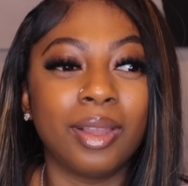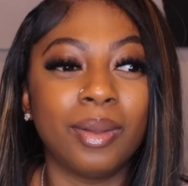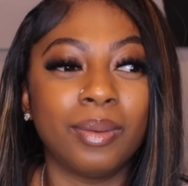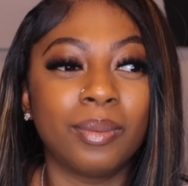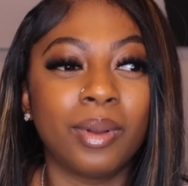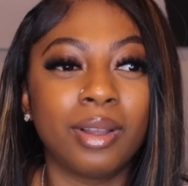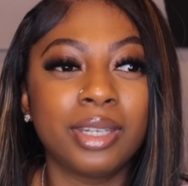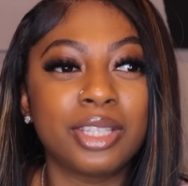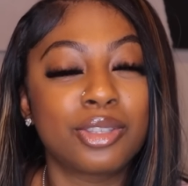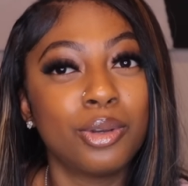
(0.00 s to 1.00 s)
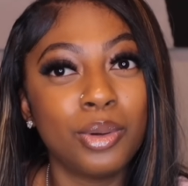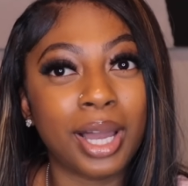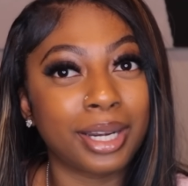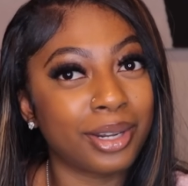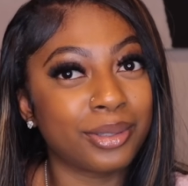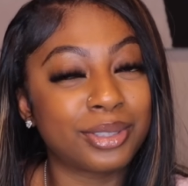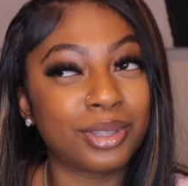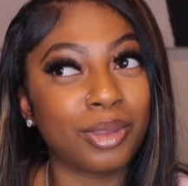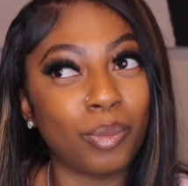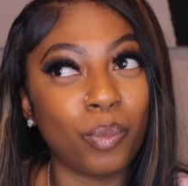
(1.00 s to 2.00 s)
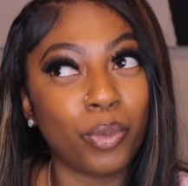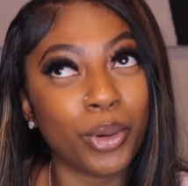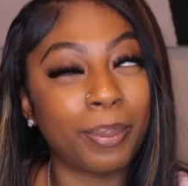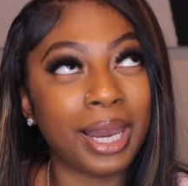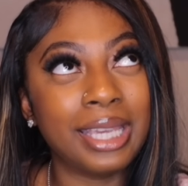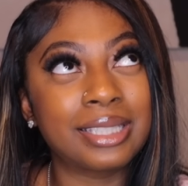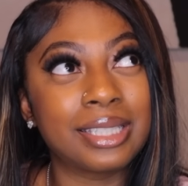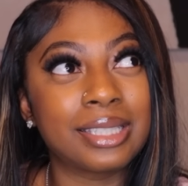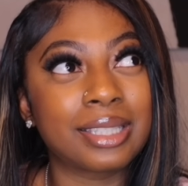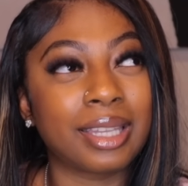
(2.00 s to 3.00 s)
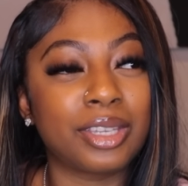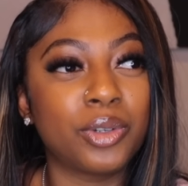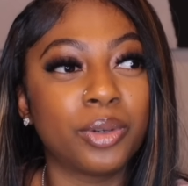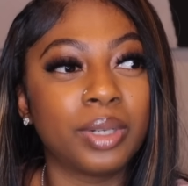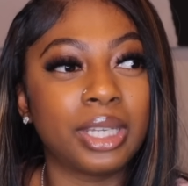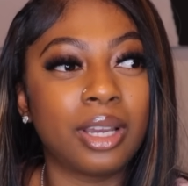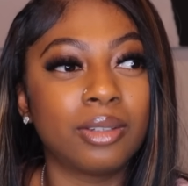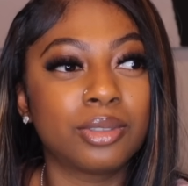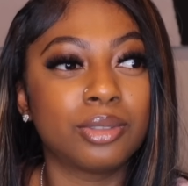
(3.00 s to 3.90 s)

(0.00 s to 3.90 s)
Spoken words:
only two out of those three places that you could really go